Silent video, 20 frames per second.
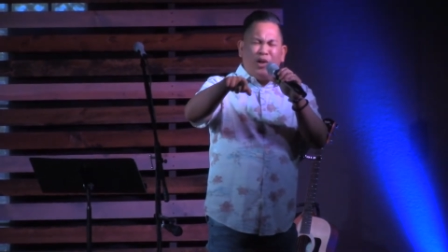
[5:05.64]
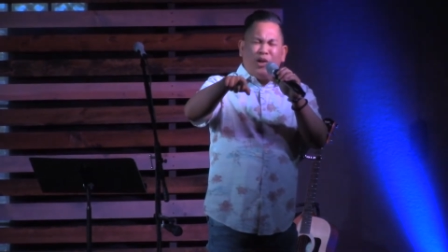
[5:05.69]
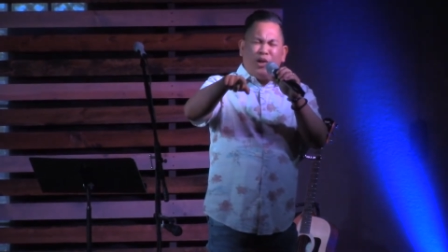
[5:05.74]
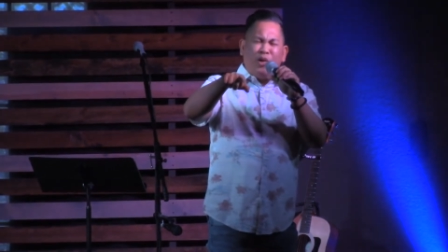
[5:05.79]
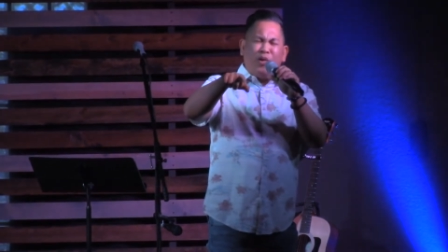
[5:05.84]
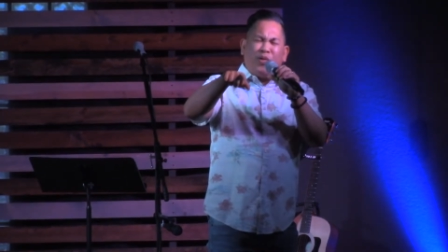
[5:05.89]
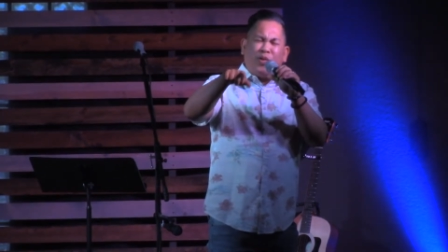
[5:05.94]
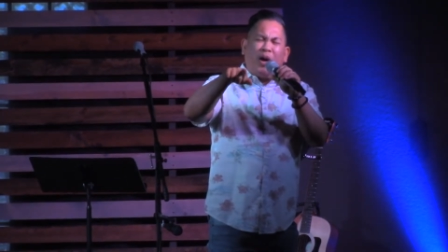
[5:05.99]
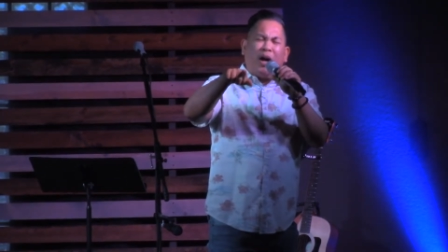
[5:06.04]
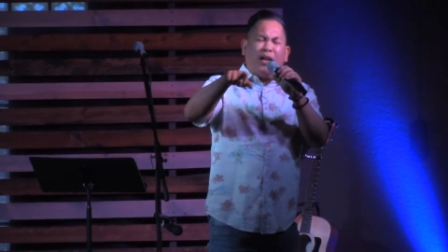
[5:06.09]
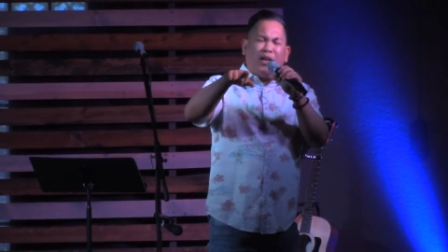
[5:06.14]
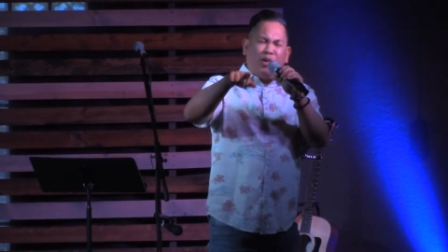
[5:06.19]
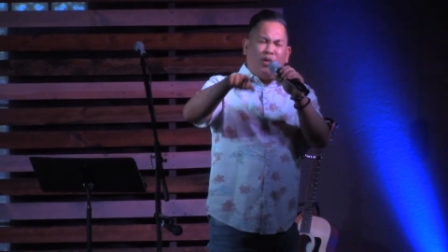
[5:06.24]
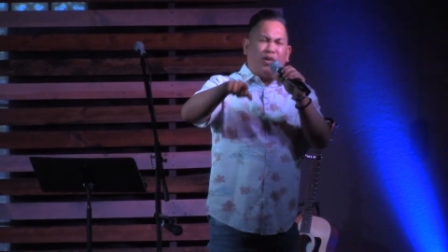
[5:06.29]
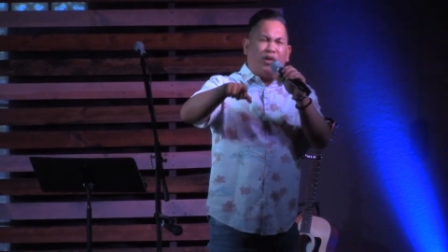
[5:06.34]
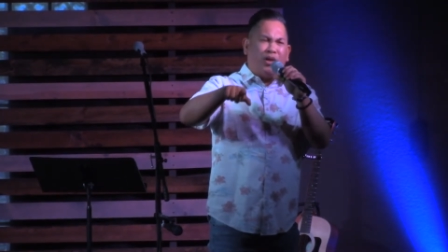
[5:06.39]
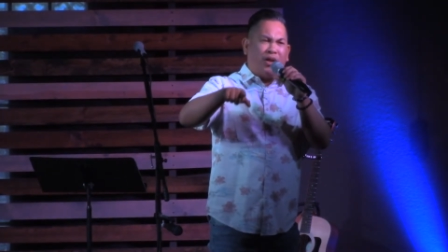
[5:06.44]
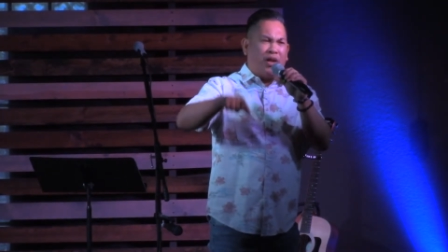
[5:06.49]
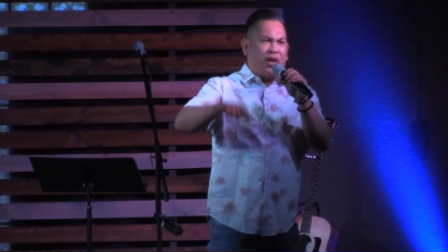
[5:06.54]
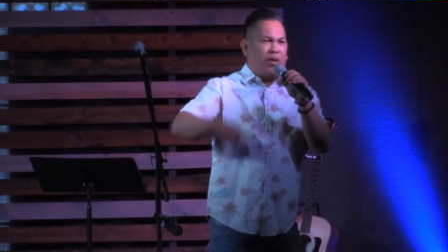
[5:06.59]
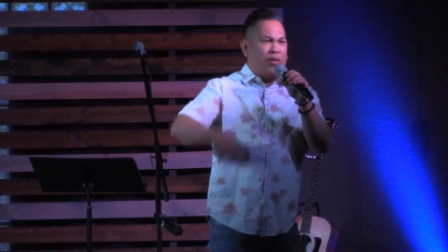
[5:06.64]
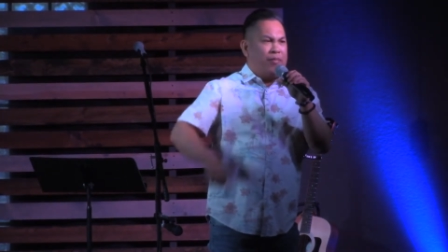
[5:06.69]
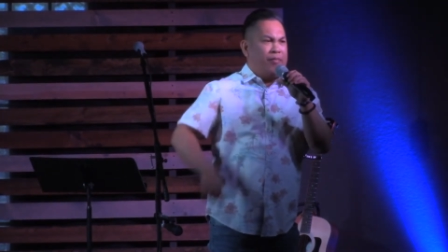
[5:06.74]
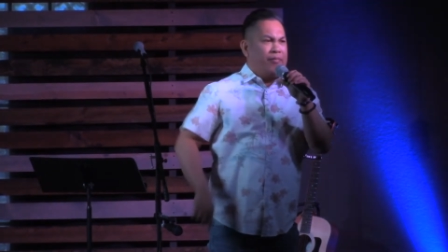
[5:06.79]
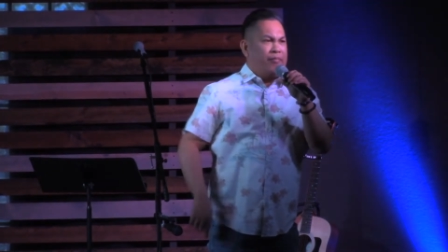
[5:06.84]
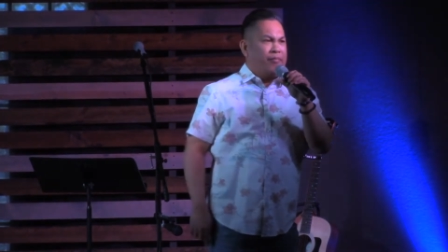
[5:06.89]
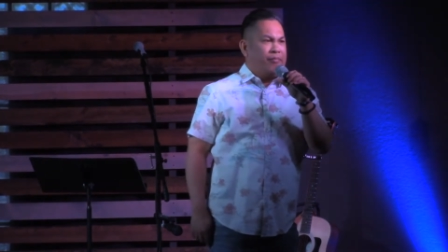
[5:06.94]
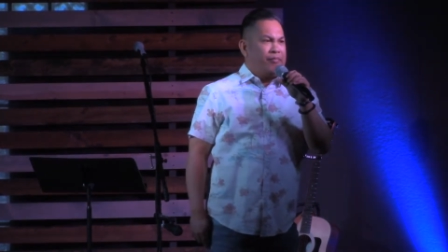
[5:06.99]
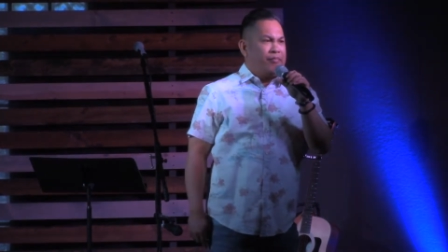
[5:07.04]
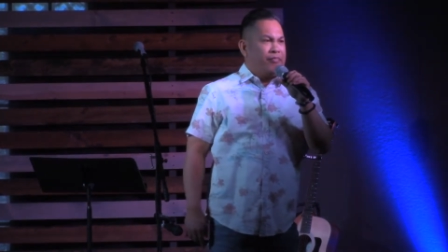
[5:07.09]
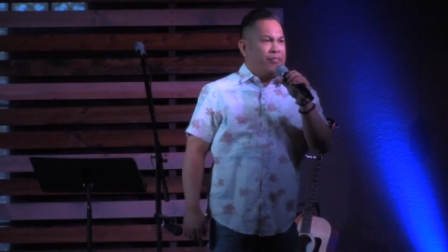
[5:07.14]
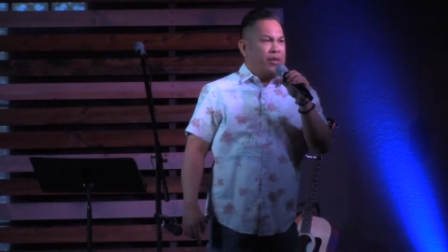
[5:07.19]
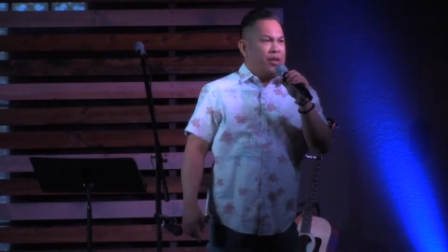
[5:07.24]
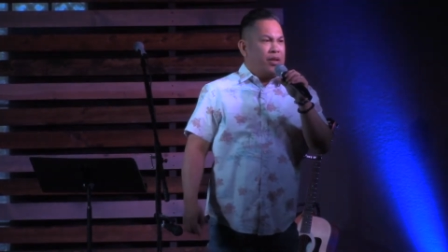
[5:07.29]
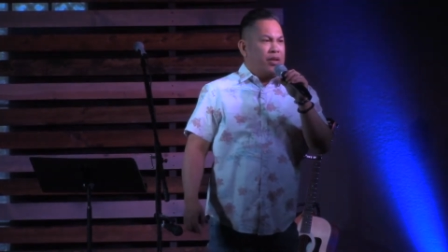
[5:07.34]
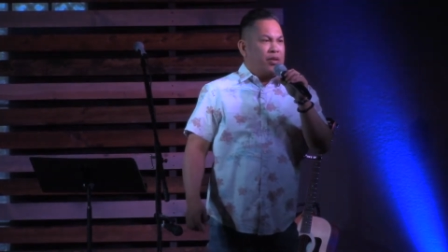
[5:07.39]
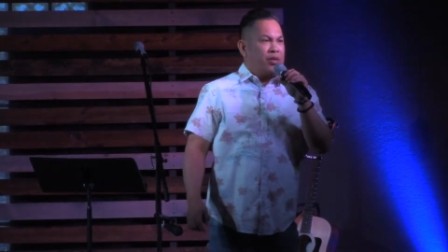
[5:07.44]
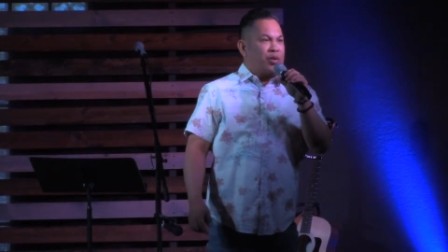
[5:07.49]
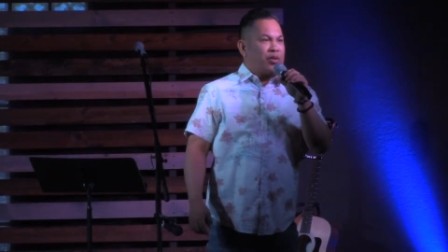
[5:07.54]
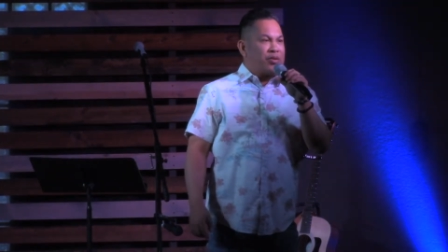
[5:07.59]
you thought you could go.
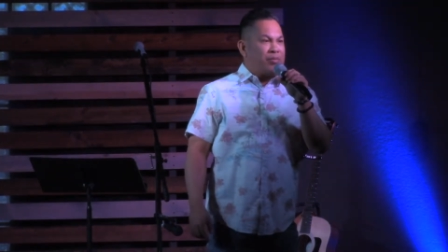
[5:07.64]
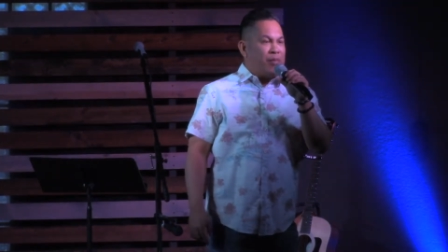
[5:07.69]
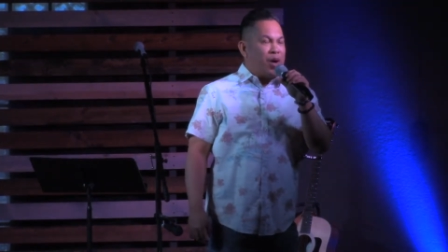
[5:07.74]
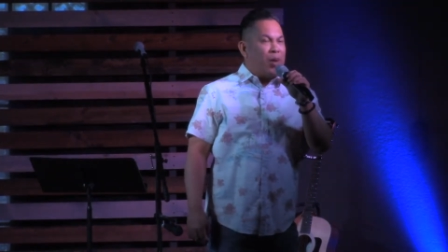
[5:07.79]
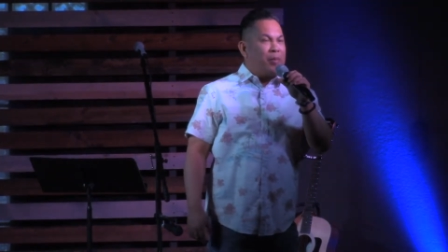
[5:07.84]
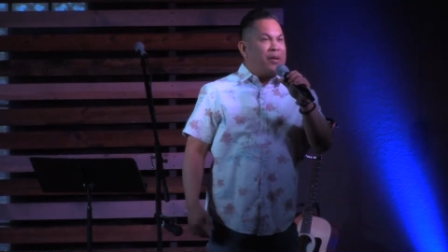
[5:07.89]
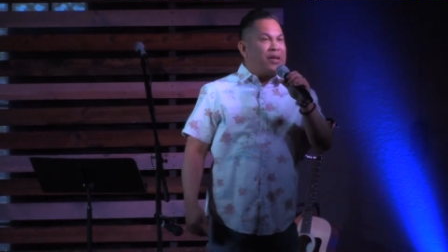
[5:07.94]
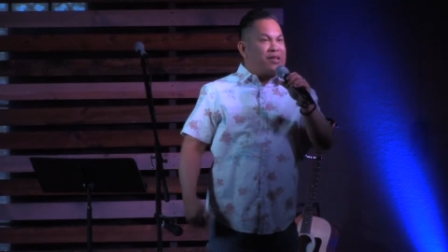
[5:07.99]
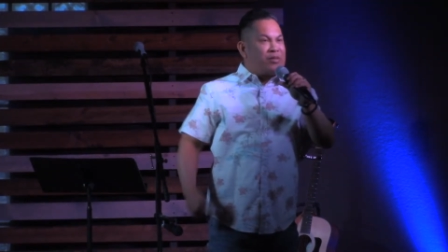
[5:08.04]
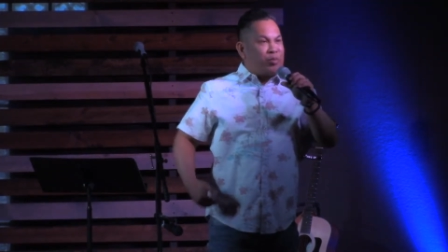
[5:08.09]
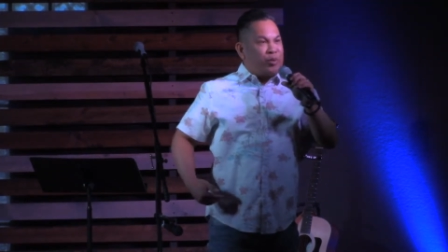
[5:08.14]
Those moments